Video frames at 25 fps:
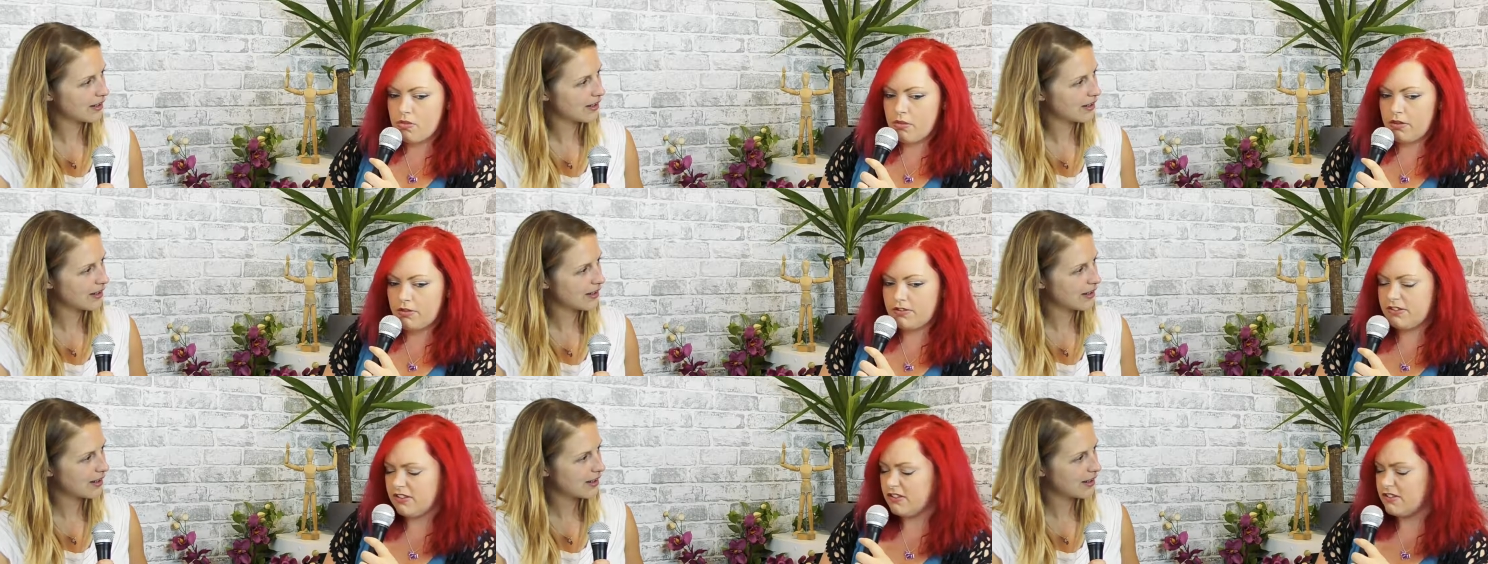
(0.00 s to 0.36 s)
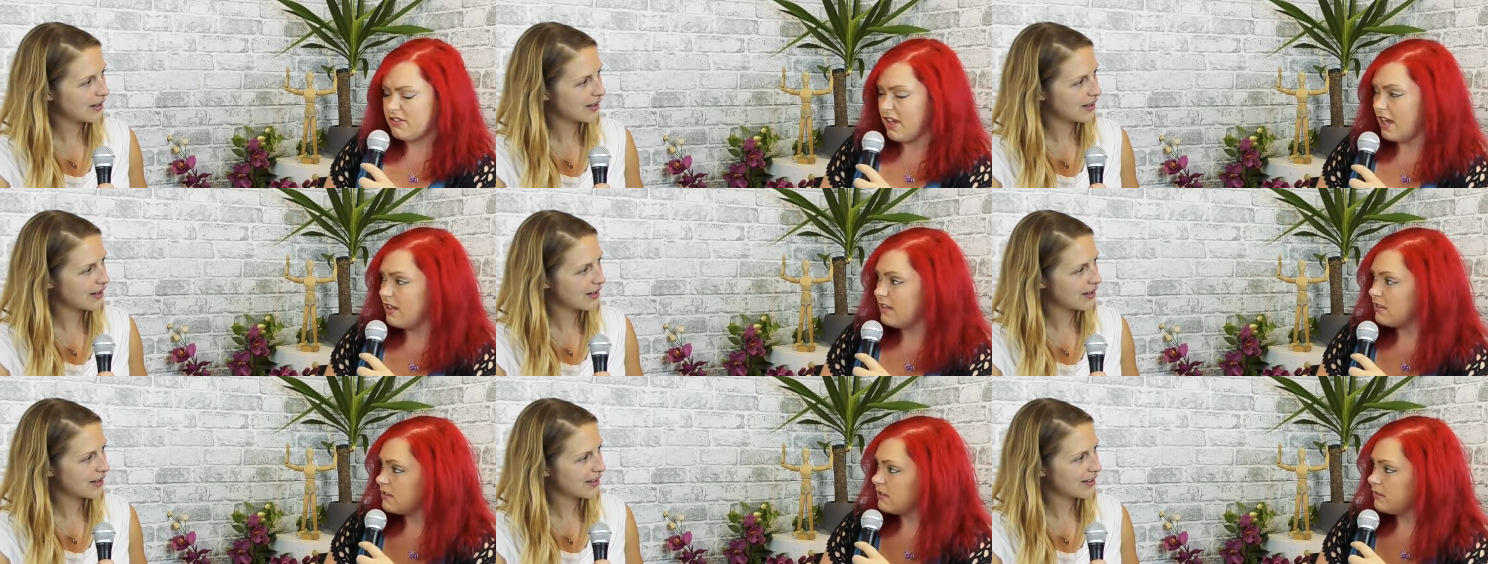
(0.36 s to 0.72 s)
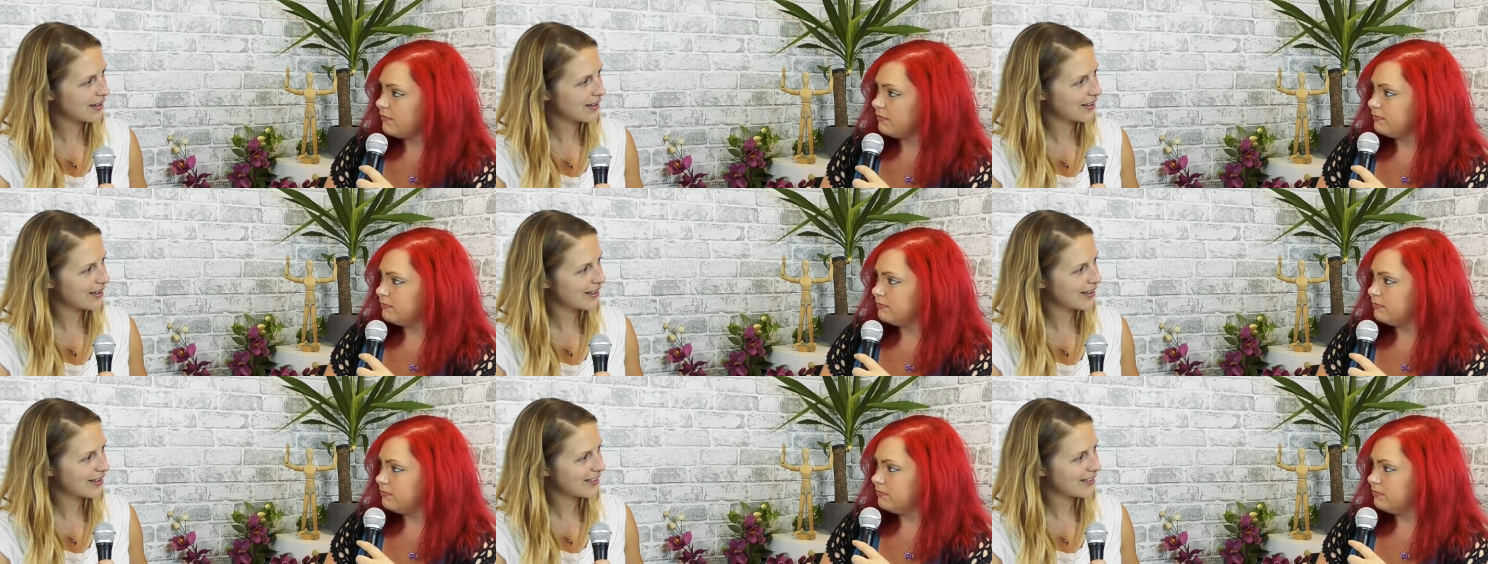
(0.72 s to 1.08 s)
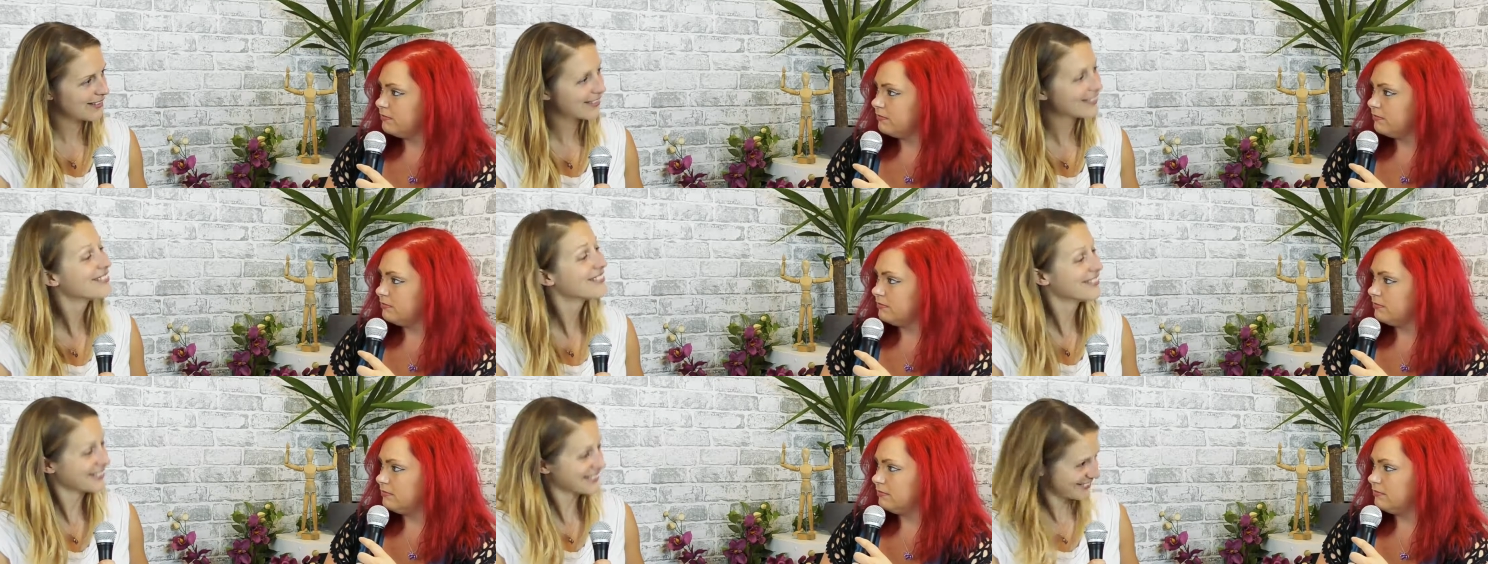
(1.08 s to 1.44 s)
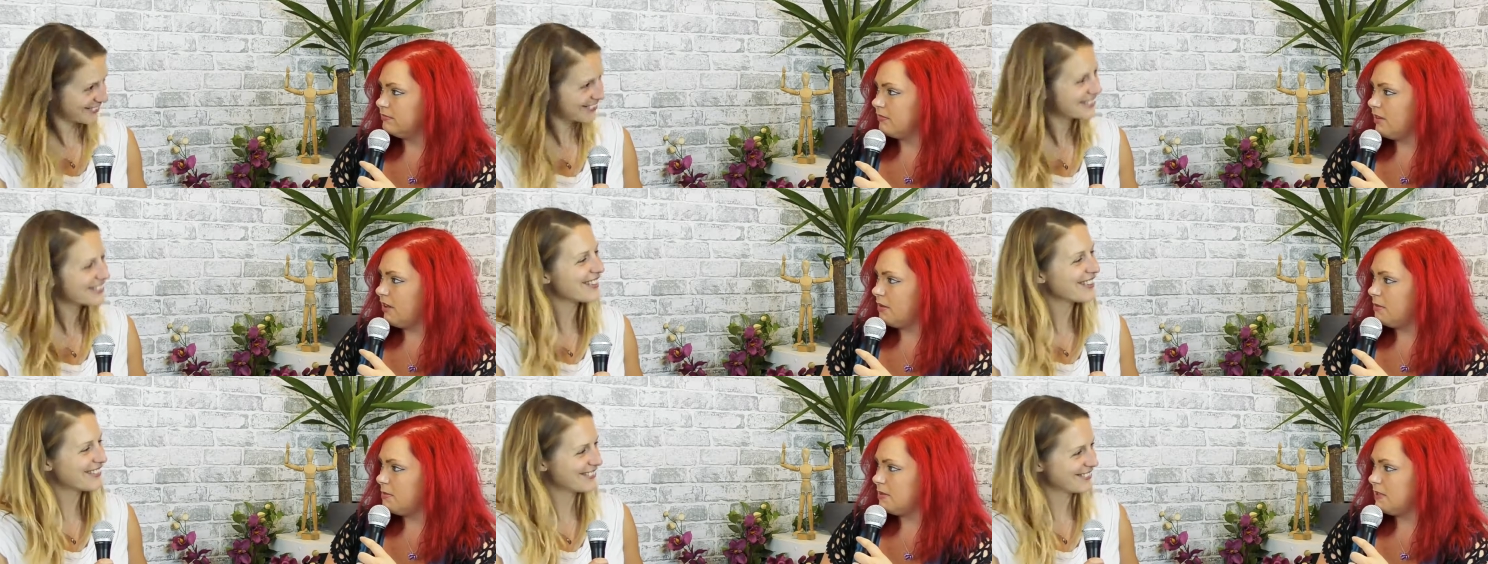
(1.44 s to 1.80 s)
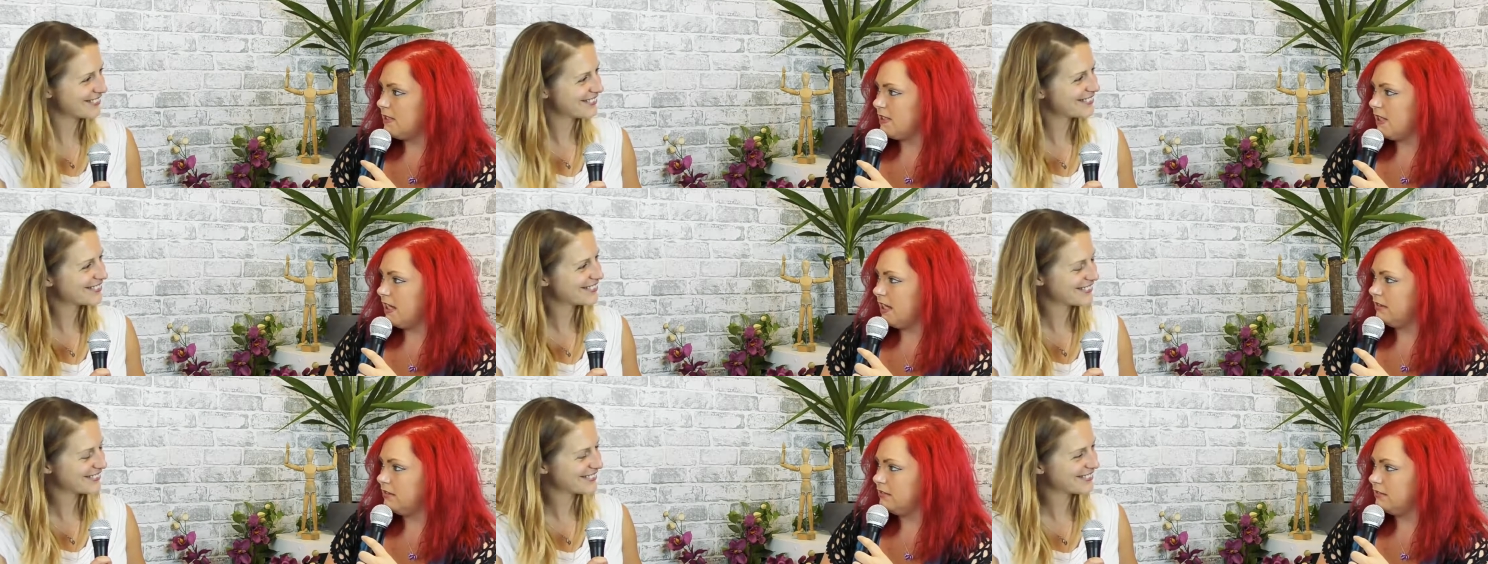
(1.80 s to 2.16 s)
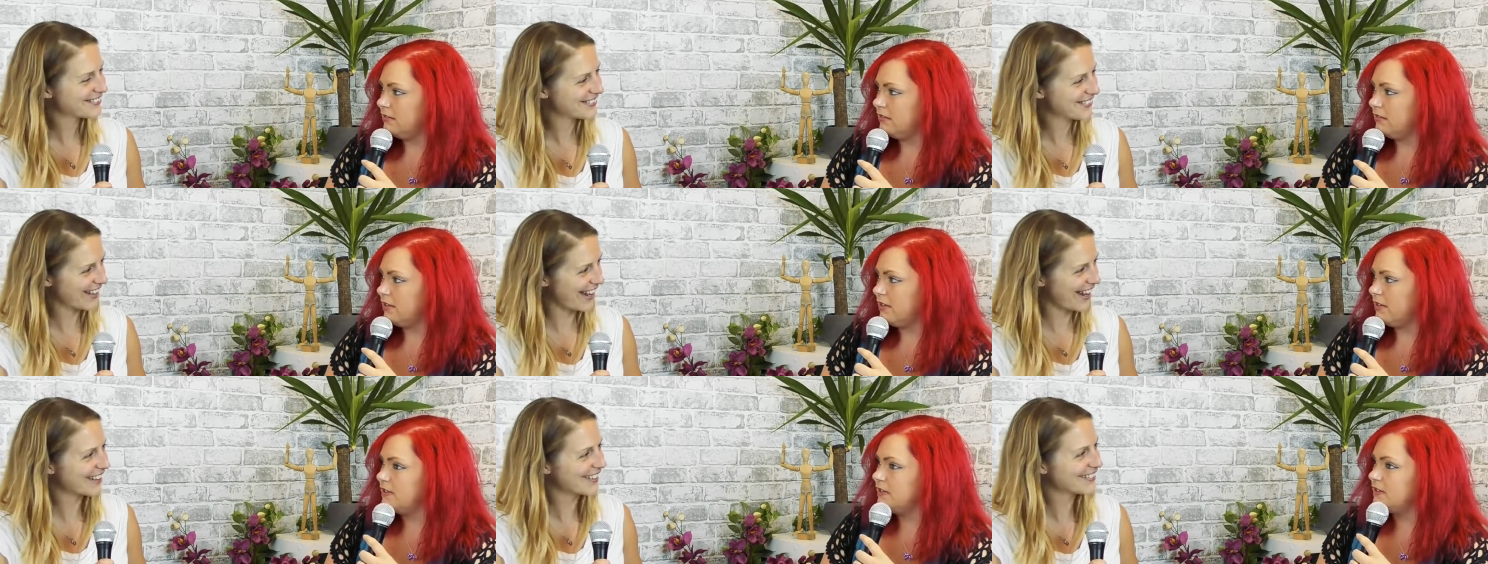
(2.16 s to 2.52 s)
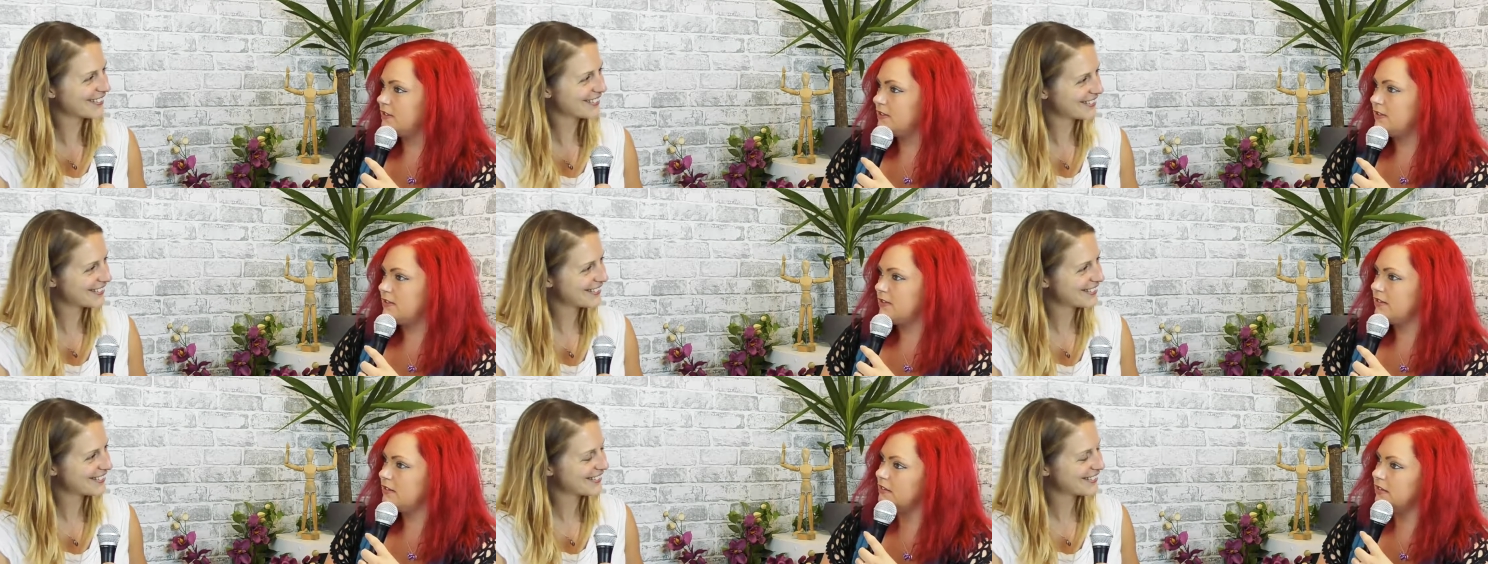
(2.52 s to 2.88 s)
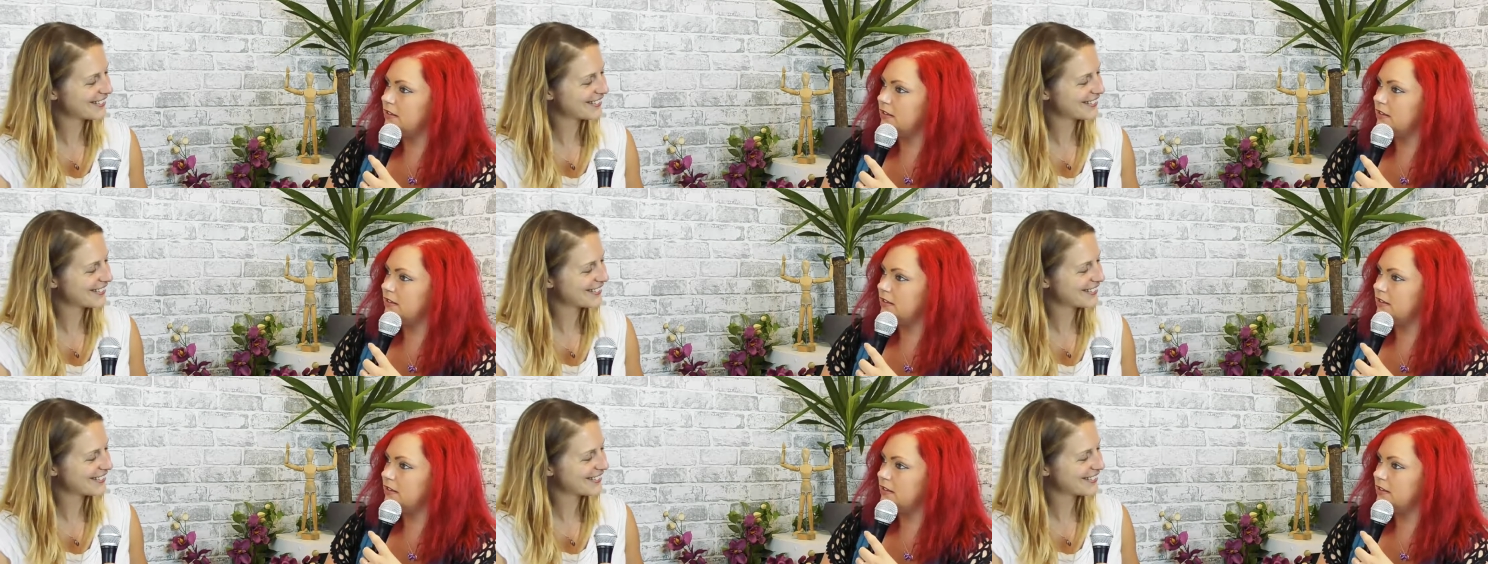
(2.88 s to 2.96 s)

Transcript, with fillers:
Speaker 1: Success. I would say because